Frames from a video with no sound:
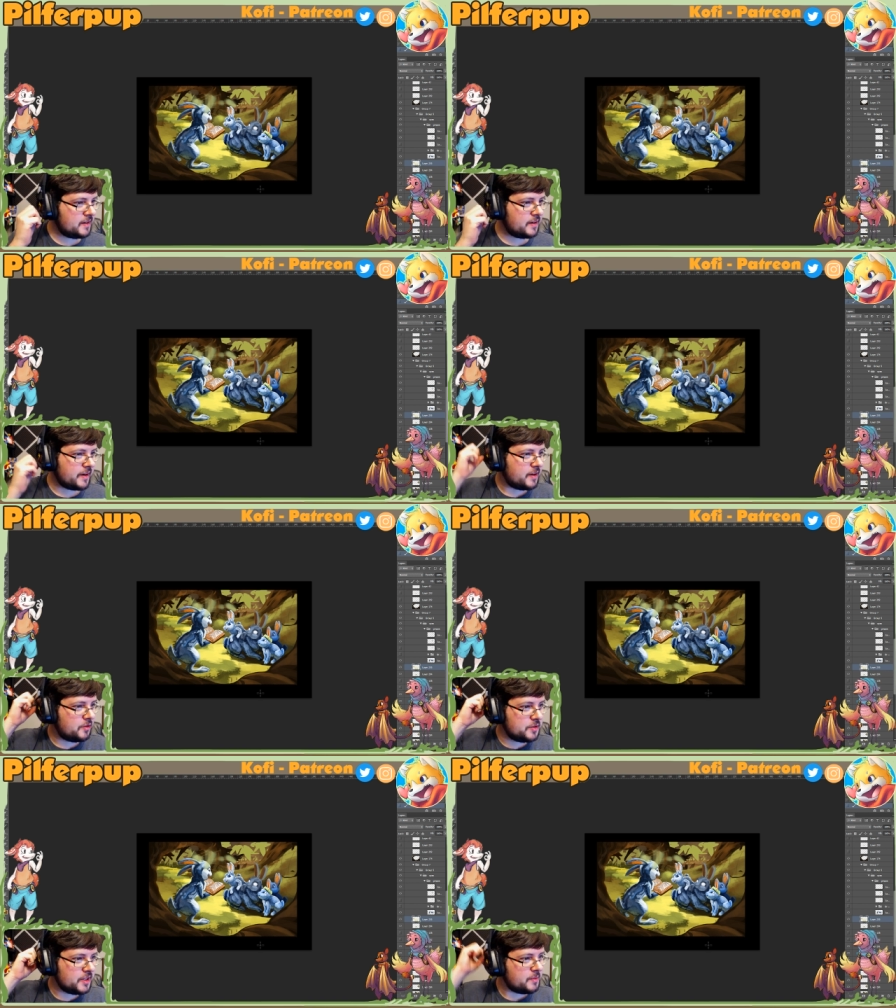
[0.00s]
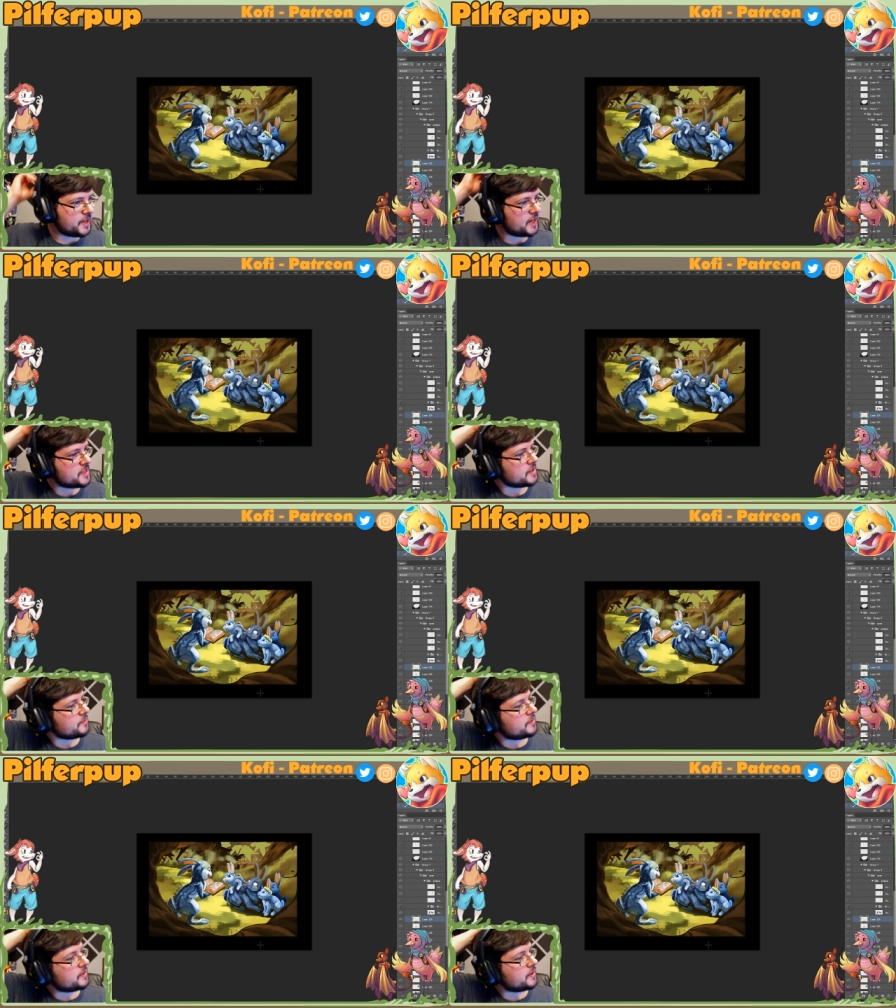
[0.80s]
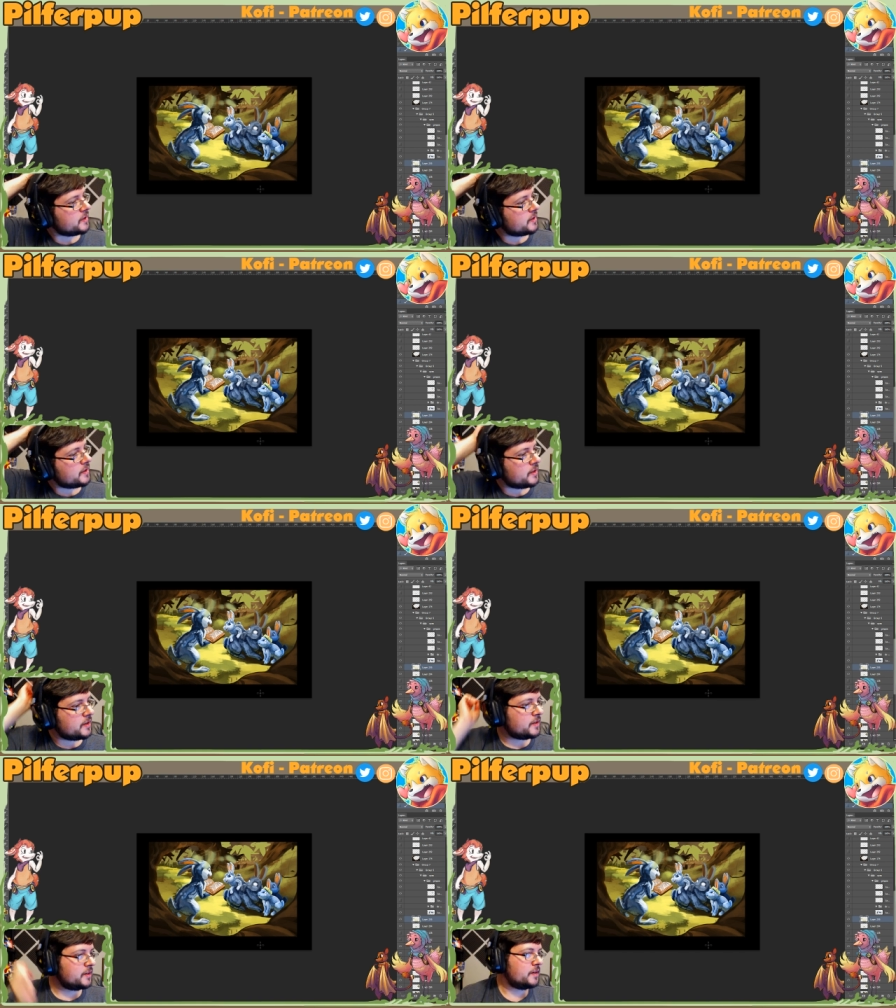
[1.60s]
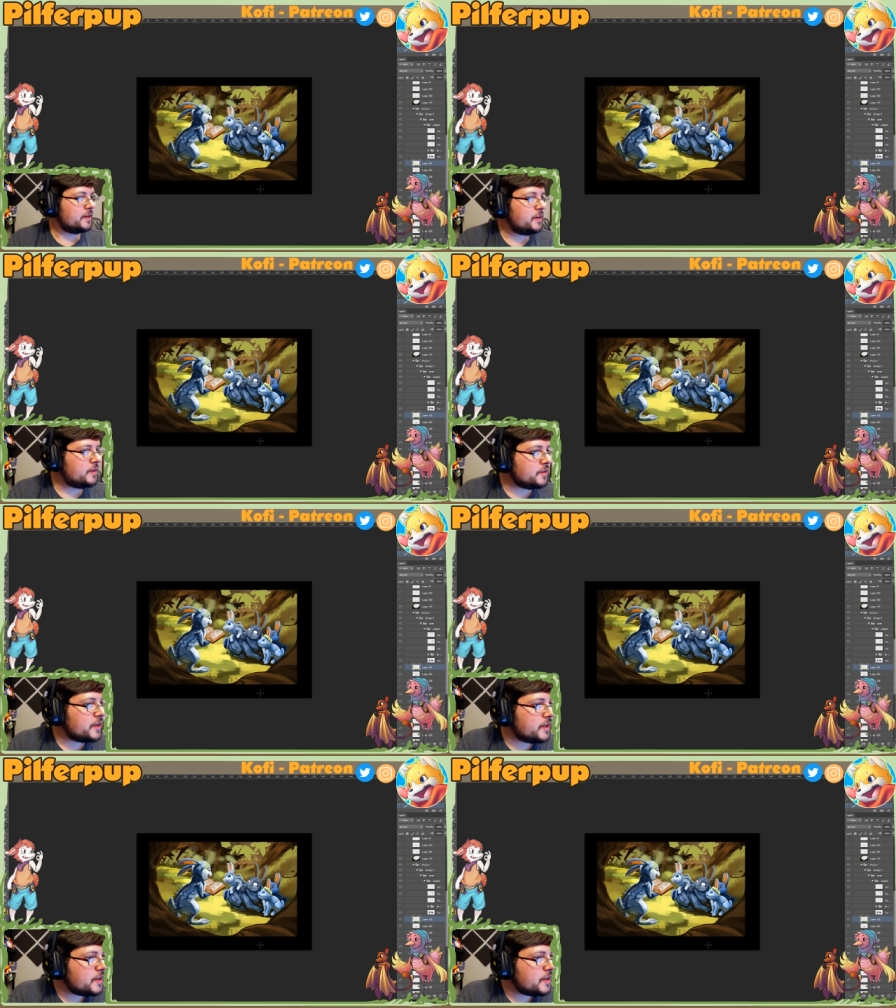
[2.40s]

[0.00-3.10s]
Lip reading: Alright, hold on, let me catch it. Hold on.